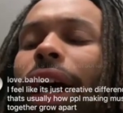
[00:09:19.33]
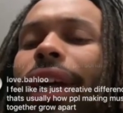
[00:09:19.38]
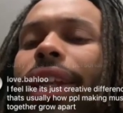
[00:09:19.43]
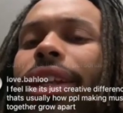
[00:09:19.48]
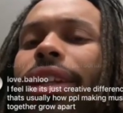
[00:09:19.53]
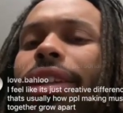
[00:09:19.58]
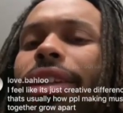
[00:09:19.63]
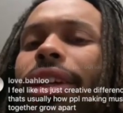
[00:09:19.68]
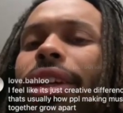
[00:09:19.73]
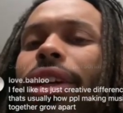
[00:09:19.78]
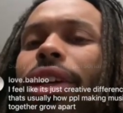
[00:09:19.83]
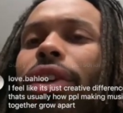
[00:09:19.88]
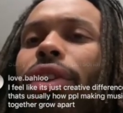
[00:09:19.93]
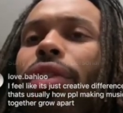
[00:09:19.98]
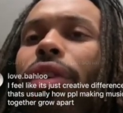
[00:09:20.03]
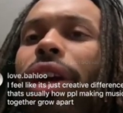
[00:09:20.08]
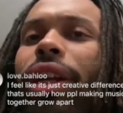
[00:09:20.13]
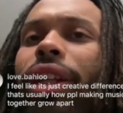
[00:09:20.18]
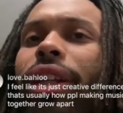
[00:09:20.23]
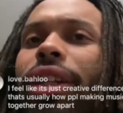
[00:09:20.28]
I didn't get
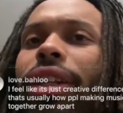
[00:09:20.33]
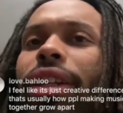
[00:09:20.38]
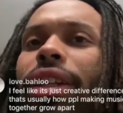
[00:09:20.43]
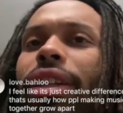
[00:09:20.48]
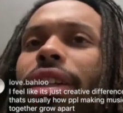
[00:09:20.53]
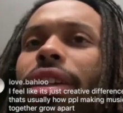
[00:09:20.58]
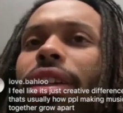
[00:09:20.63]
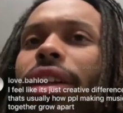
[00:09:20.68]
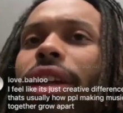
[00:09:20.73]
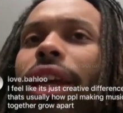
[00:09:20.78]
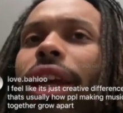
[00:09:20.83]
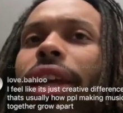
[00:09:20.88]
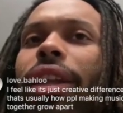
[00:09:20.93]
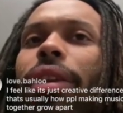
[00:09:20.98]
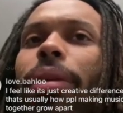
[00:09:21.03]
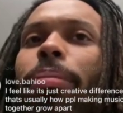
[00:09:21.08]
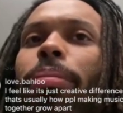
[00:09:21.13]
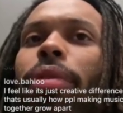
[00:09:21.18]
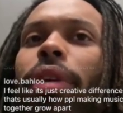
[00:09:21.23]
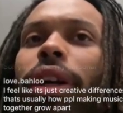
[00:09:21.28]
credited
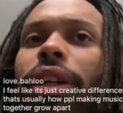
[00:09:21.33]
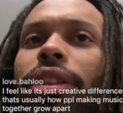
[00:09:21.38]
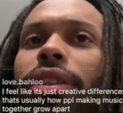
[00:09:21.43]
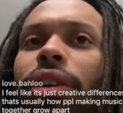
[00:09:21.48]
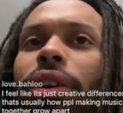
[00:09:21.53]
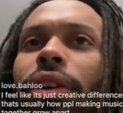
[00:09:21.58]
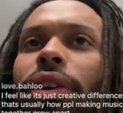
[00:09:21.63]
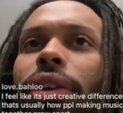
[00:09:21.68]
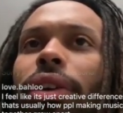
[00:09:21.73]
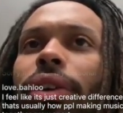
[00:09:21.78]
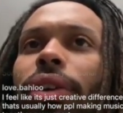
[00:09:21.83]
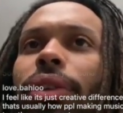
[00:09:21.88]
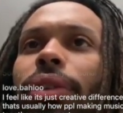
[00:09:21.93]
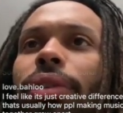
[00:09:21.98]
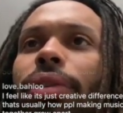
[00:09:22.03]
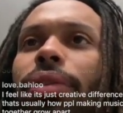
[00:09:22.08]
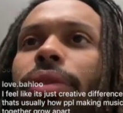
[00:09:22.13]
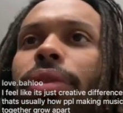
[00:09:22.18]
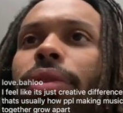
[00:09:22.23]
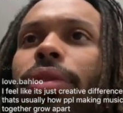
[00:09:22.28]
in the press article.
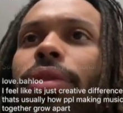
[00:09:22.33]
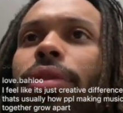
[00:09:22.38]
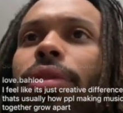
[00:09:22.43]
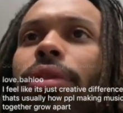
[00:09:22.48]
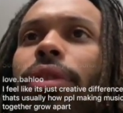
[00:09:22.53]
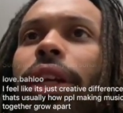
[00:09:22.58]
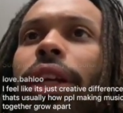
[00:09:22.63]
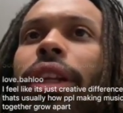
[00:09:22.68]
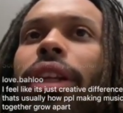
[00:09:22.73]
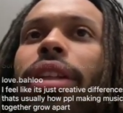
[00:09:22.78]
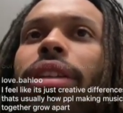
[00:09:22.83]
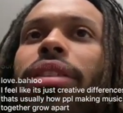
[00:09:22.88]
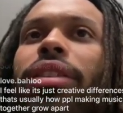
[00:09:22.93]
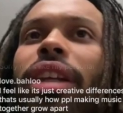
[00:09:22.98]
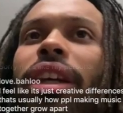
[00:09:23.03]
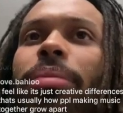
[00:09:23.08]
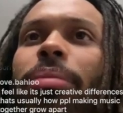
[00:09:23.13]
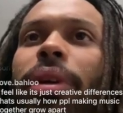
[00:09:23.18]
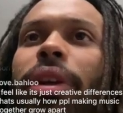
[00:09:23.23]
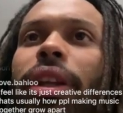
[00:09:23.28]
They didn't
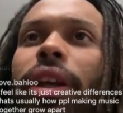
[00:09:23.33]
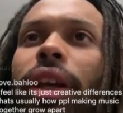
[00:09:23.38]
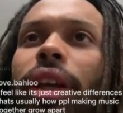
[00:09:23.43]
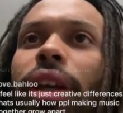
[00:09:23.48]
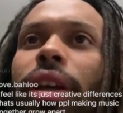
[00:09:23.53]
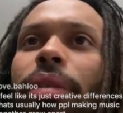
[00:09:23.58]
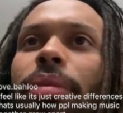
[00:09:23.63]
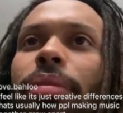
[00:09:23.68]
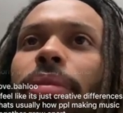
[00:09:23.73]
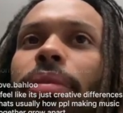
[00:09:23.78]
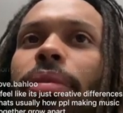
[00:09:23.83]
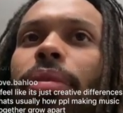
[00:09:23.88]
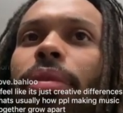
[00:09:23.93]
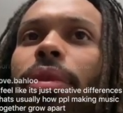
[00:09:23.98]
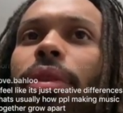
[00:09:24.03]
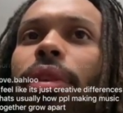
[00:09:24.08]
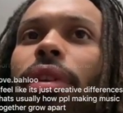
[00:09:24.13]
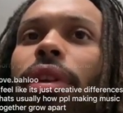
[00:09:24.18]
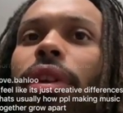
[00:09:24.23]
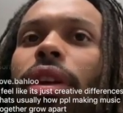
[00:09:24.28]
say my name.
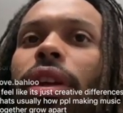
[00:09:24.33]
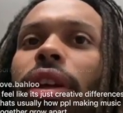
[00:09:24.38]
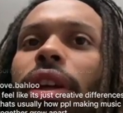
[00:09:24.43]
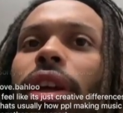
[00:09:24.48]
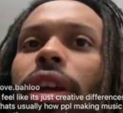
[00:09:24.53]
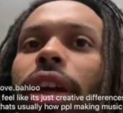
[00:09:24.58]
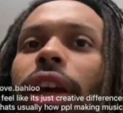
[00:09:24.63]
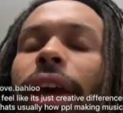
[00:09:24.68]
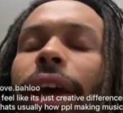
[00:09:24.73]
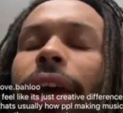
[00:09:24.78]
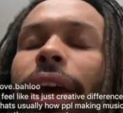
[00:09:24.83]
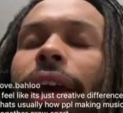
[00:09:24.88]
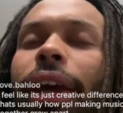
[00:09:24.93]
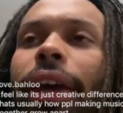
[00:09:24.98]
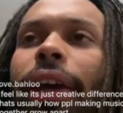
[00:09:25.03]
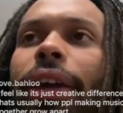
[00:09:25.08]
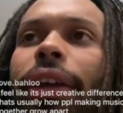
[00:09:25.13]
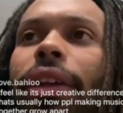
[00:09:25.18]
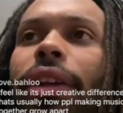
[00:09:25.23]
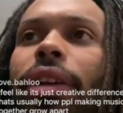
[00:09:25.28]

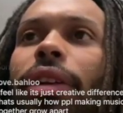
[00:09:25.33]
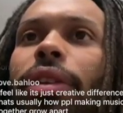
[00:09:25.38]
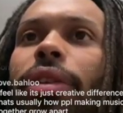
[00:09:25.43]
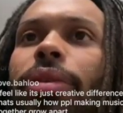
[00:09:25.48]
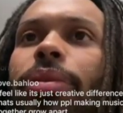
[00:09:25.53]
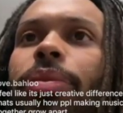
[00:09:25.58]
And,